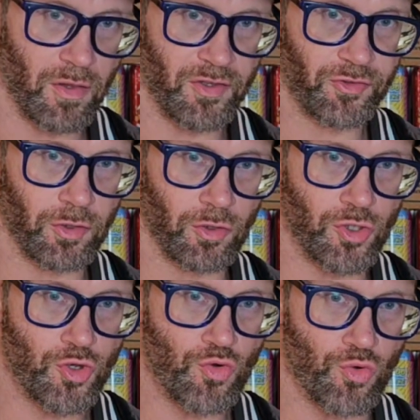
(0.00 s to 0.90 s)
This
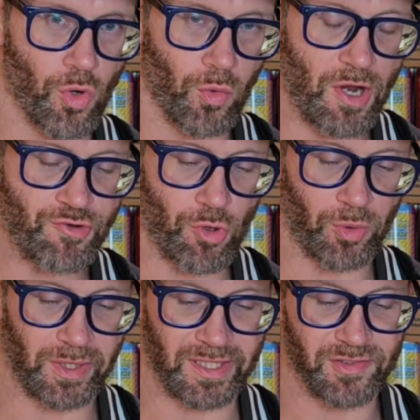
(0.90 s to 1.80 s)
new retro
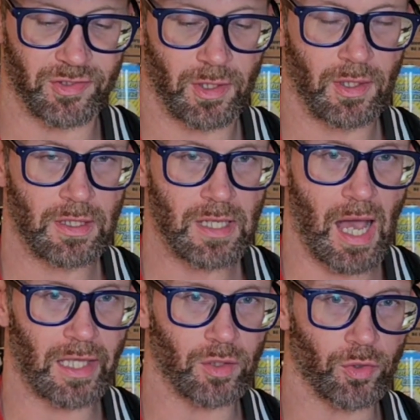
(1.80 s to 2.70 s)
release,
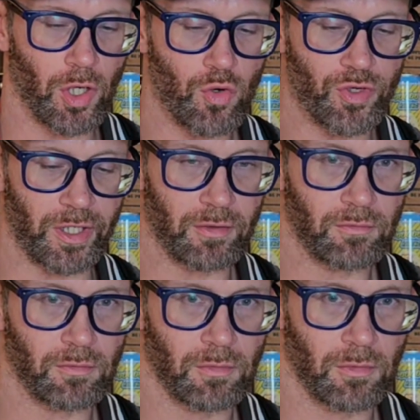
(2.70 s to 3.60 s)
Hollywood Hogan,
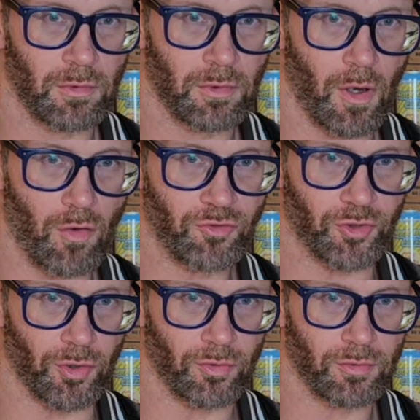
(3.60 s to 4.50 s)

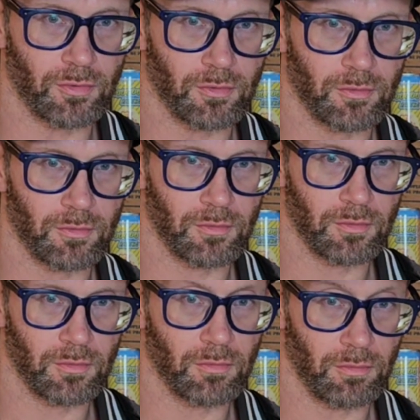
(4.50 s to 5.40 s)
also
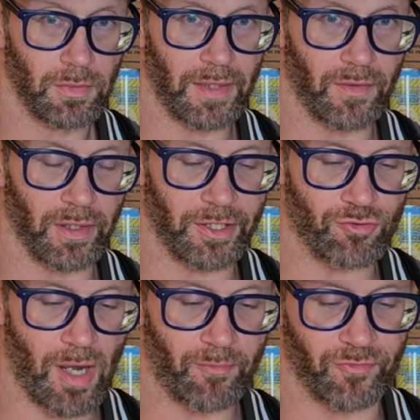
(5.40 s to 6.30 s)
had the leg
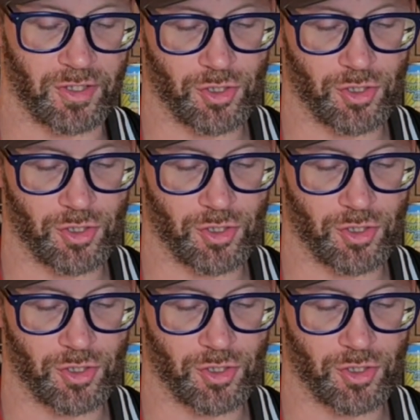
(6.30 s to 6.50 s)
drop